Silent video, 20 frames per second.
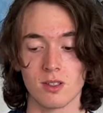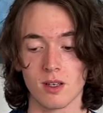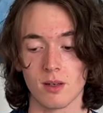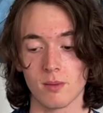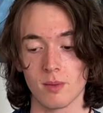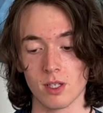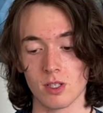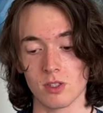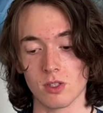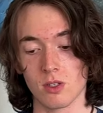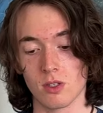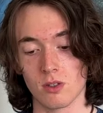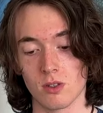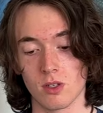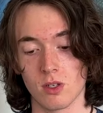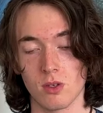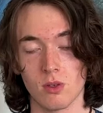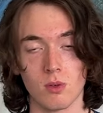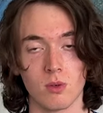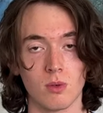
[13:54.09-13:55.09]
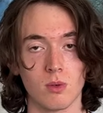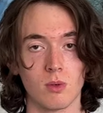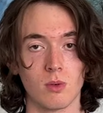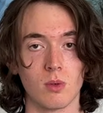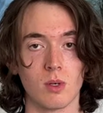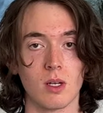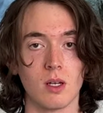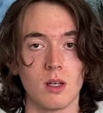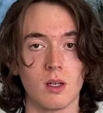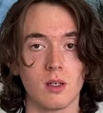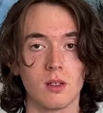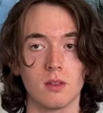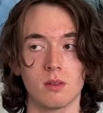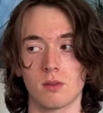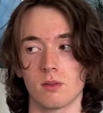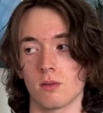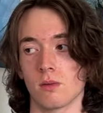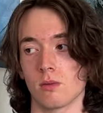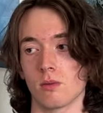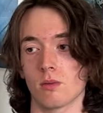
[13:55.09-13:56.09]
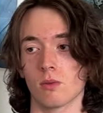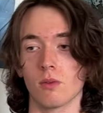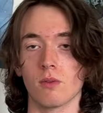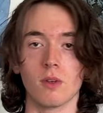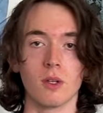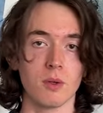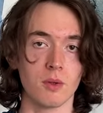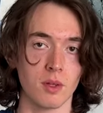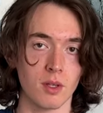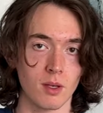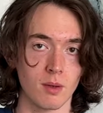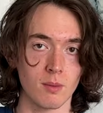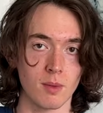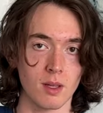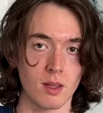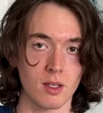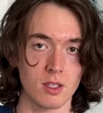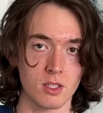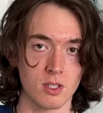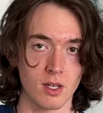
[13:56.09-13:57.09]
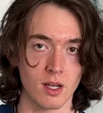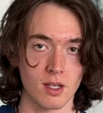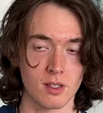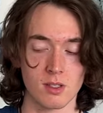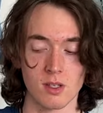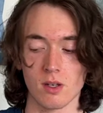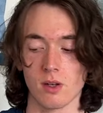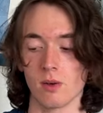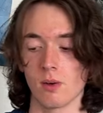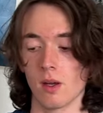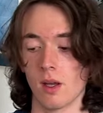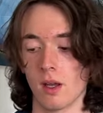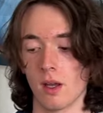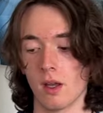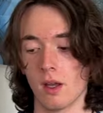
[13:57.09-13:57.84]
I'll make sure to review them and let you guys know.